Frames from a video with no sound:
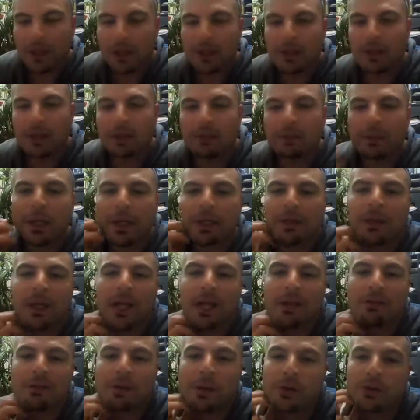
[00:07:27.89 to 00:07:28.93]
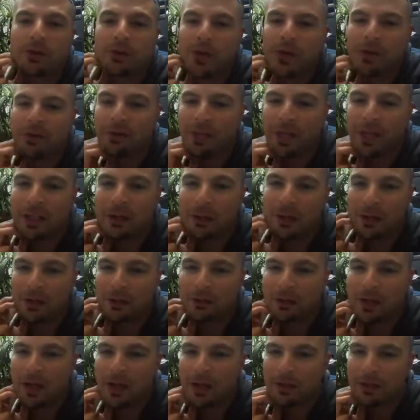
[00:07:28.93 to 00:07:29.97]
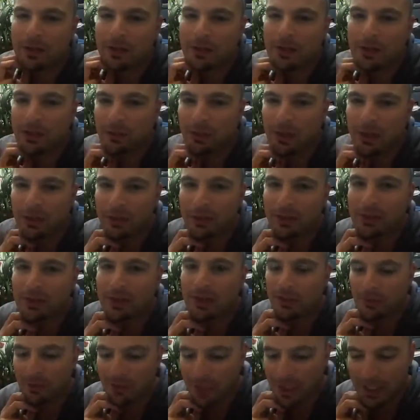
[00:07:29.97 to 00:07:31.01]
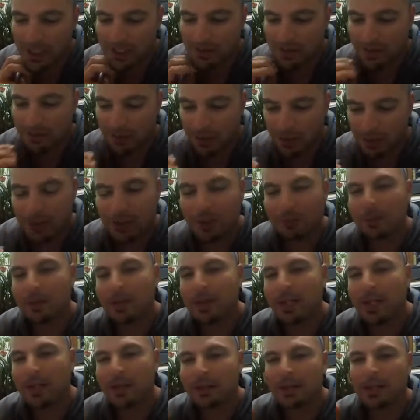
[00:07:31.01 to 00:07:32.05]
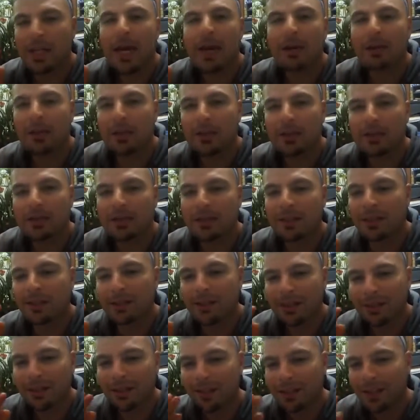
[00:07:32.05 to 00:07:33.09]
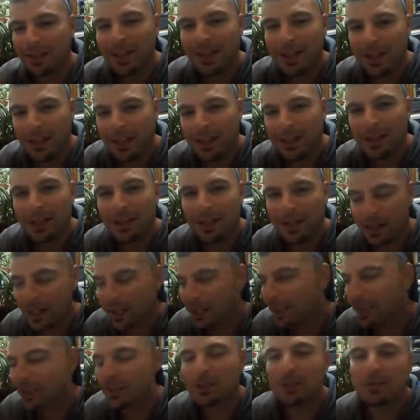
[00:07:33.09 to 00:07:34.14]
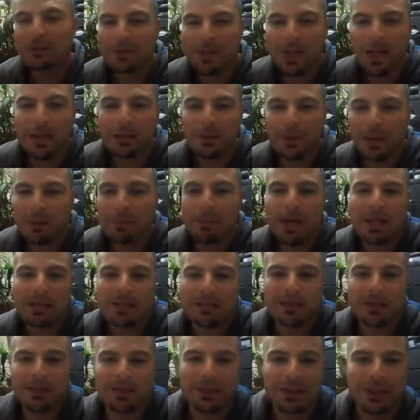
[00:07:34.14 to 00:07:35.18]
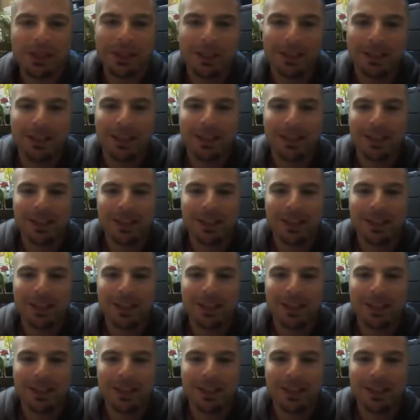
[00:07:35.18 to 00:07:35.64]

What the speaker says: Oh, man, I feel sorry for anyone invited to this one, because this one has the most complicated calculus. Unless you've done a maths degree.